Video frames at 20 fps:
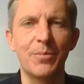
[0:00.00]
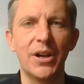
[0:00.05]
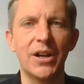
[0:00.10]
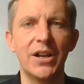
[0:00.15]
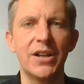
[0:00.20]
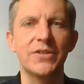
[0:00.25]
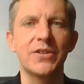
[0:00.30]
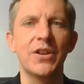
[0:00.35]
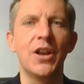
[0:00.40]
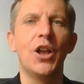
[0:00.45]

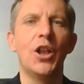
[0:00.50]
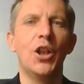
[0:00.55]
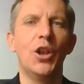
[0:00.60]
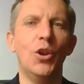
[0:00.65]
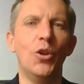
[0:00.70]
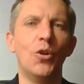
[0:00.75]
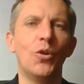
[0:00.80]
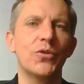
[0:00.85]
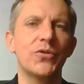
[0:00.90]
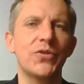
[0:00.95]
Spurs
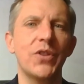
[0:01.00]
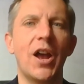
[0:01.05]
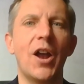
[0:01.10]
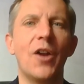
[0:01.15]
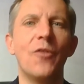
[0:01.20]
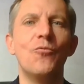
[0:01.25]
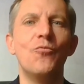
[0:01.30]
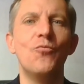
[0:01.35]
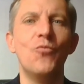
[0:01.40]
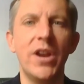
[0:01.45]
looks
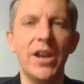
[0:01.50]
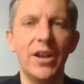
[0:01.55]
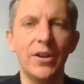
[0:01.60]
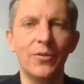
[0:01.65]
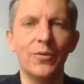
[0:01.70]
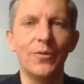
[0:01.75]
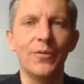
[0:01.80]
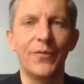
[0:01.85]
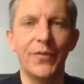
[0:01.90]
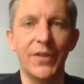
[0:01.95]
a
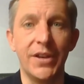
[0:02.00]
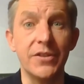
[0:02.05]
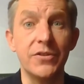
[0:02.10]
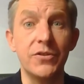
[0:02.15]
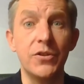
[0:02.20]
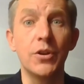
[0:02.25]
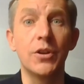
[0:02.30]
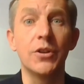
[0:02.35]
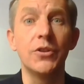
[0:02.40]
real feast.